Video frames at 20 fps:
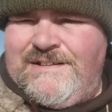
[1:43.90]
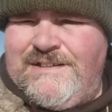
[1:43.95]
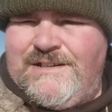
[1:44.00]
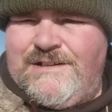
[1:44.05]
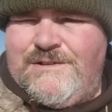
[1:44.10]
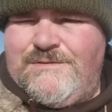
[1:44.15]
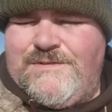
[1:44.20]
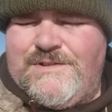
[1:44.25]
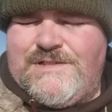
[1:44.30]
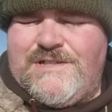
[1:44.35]
you
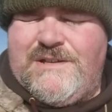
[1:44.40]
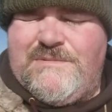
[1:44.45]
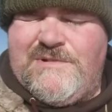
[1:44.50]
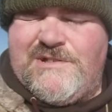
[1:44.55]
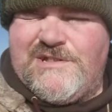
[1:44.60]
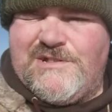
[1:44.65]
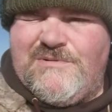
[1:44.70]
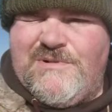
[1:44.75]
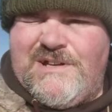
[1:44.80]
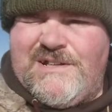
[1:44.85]
know, if you see
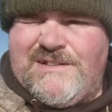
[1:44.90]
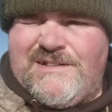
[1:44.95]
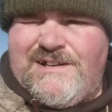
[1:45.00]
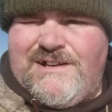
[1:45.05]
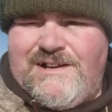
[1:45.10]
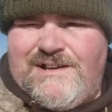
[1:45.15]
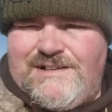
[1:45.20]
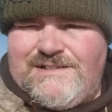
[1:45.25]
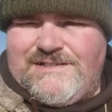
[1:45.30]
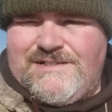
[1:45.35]
me squinting,
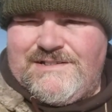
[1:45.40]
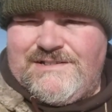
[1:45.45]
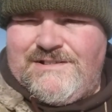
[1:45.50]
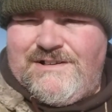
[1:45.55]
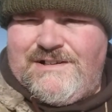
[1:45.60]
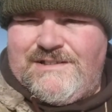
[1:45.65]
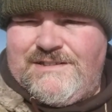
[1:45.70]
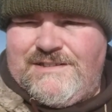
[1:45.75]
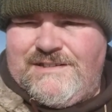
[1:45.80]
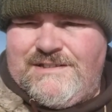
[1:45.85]
guys, it's
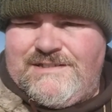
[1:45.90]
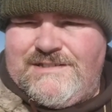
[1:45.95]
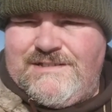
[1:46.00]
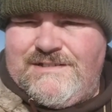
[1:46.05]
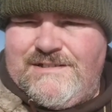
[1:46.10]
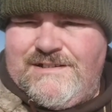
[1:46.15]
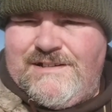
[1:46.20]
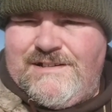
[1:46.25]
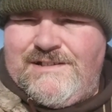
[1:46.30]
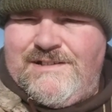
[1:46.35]
not that,
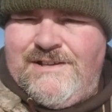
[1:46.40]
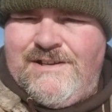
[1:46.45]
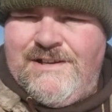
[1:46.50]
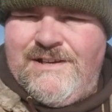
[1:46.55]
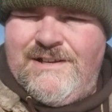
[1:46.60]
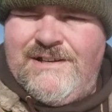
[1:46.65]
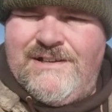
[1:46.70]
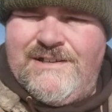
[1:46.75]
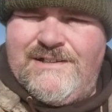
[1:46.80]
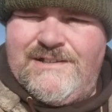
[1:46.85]
uh,
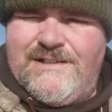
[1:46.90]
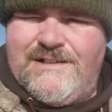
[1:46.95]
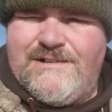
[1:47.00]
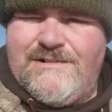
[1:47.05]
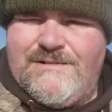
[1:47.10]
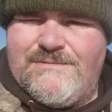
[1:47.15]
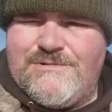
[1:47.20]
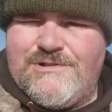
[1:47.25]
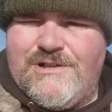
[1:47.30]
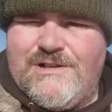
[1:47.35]
you
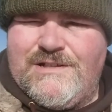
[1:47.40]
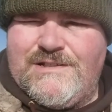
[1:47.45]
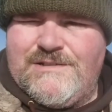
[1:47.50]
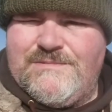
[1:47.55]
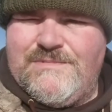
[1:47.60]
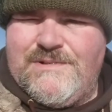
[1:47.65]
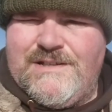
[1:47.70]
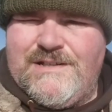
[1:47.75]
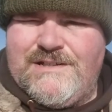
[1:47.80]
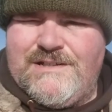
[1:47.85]
know, I'm trying
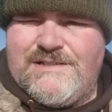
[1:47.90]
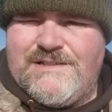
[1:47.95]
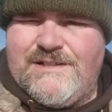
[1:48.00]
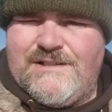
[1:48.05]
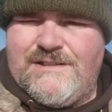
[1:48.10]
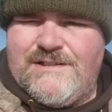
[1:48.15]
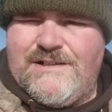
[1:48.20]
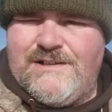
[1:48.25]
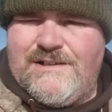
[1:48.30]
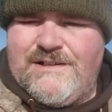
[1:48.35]
to be
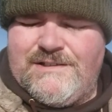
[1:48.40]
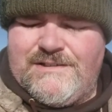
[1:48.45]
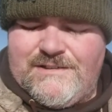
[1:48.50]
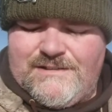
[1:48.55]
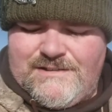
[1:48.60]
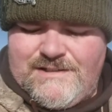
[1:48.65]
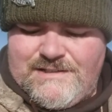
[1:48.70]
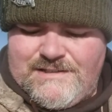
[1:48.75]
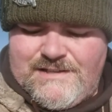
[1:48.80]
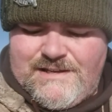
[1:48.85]
silly or
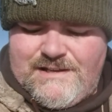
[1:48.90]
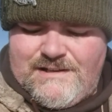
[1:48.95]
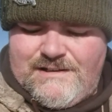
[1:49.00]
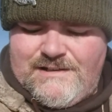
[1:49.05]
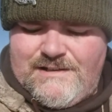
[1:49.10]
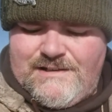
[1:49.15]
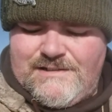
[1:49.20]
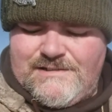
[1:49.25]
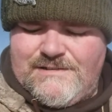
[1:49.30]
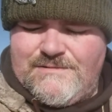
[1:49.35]
anything like that,
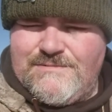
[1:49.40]
guys.